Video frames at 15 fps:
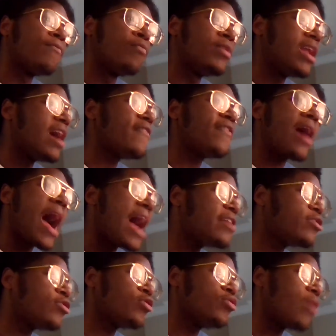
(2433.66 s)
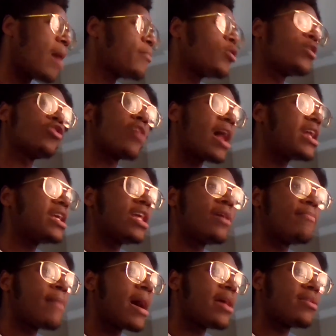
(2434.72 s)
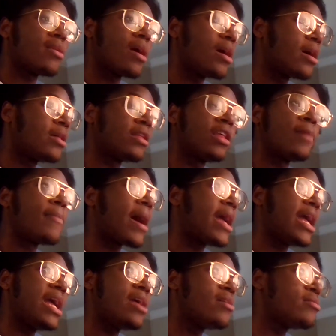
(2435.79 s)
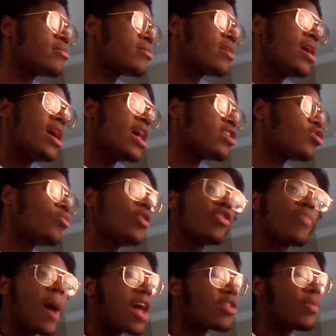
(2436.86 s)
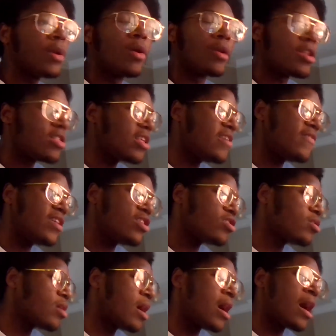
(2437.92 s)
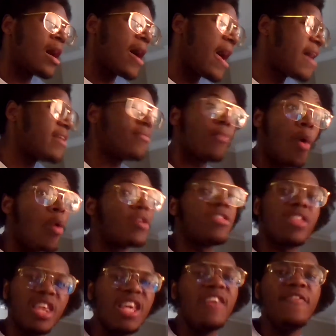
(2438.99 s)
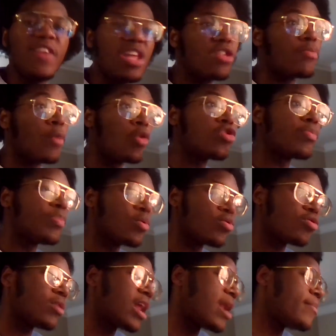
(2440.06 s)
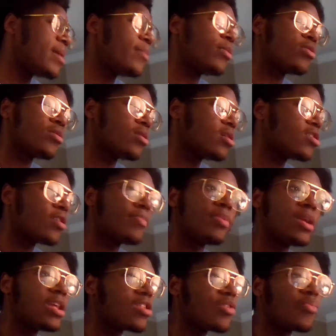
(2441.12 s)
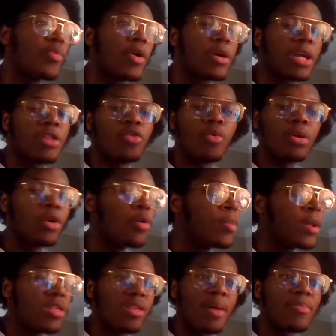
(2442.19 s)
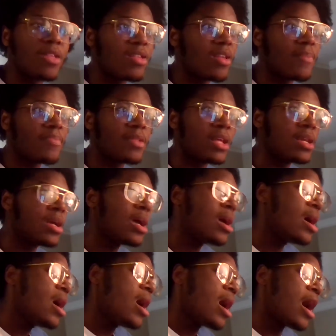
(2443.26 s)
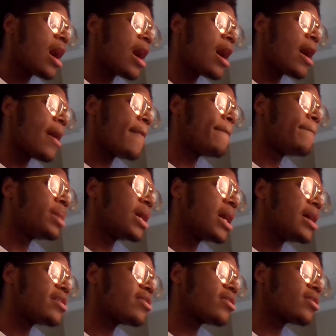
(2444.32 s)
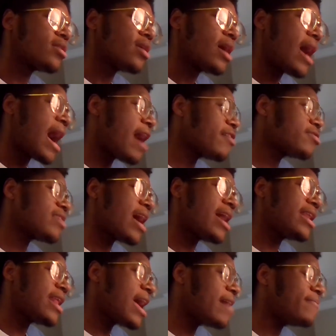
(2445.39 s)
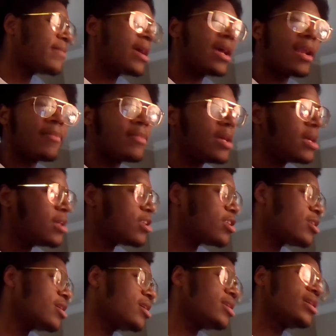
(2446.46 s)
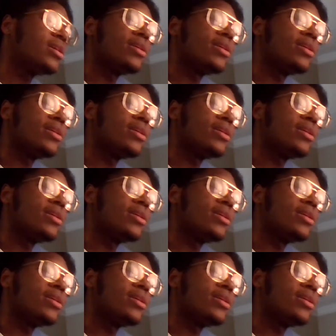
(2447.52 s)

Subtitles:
whenever I do, I'm gonna try to get my hands as soon as possible on the TVs, on TVs multiple, so that I'm able to put in some work and do a little bit of something. But outside of that, man, I mean, shit,